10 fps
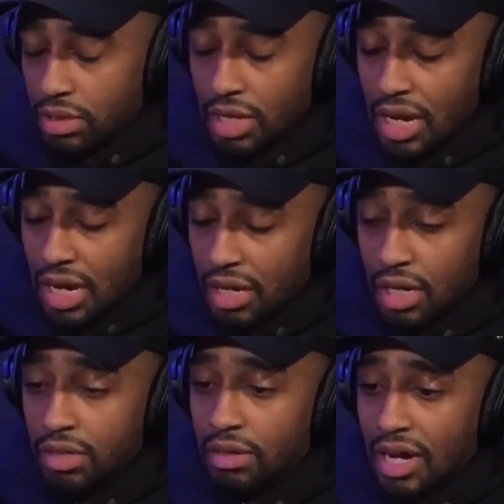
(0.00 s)
I don't
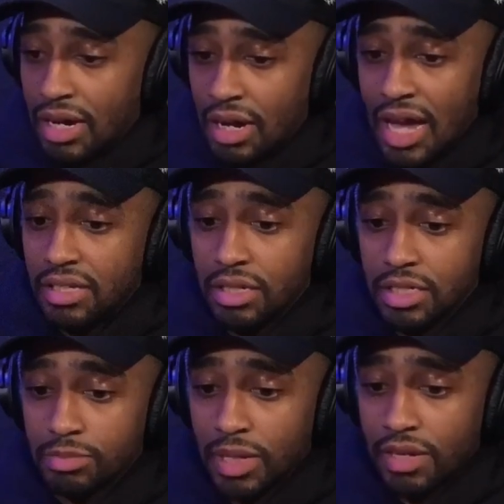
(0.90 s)
know how you're
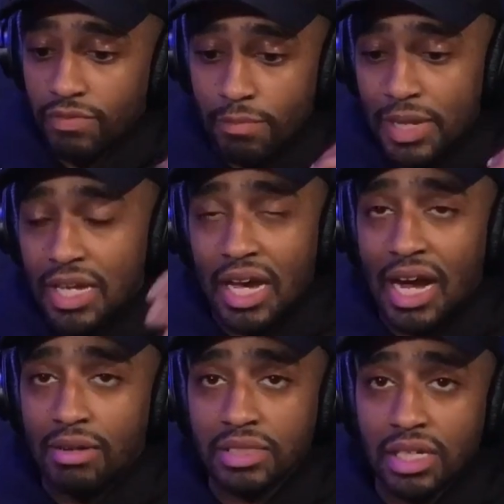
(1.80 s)
gonna explain it. For me,
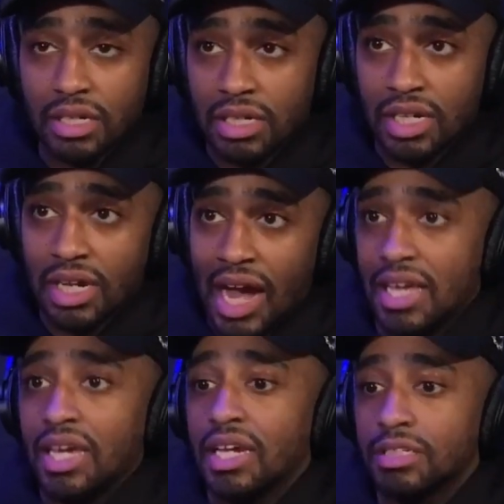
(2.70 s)
I was like, okay, I
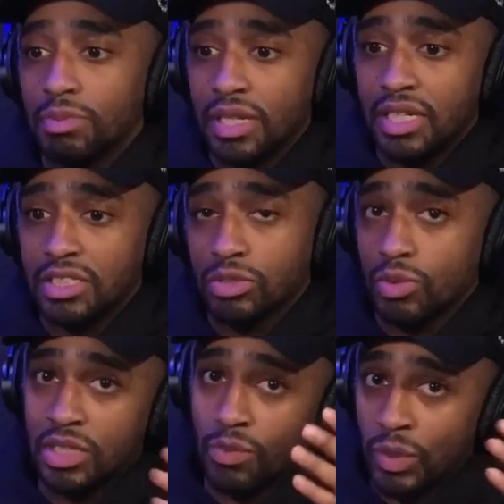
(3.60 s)
can't explain this.
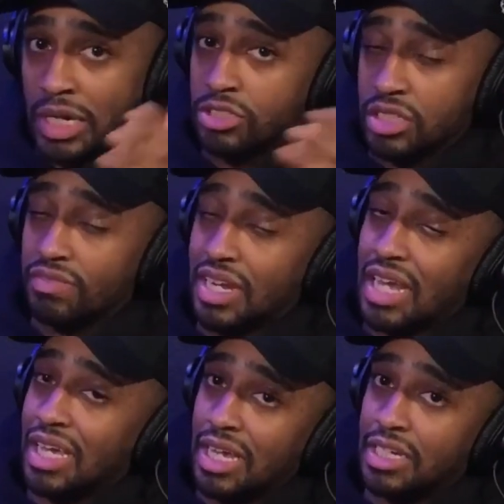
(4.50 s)
When there's stuff that
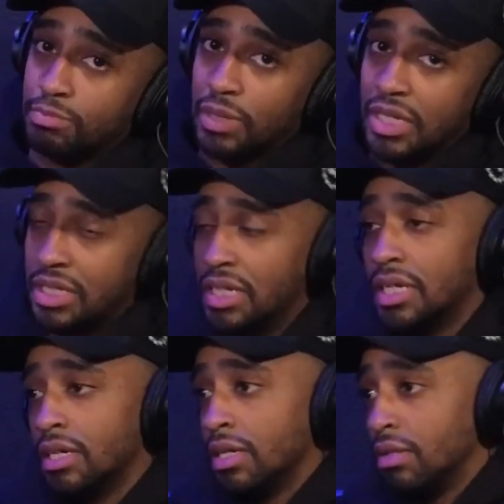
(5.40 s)
I can't explain,
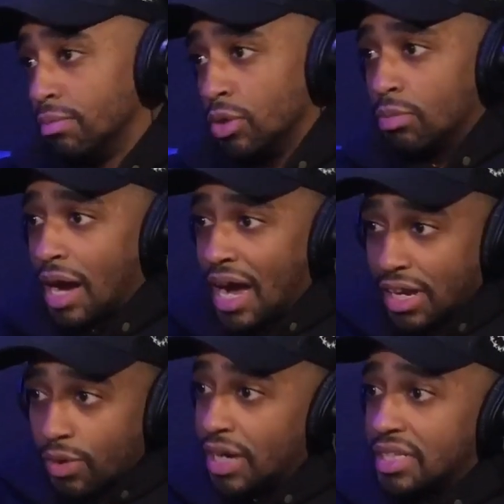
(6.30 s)
boom, I
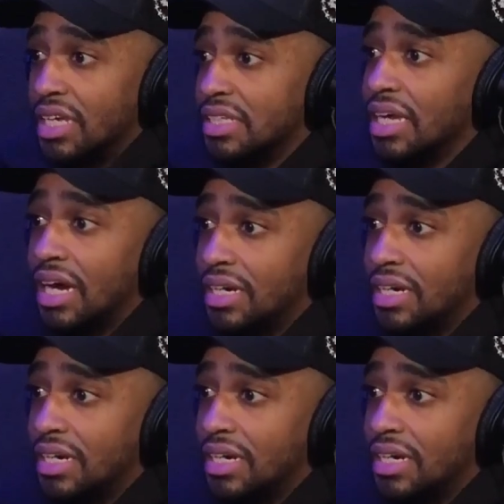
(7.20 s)
credit that to God.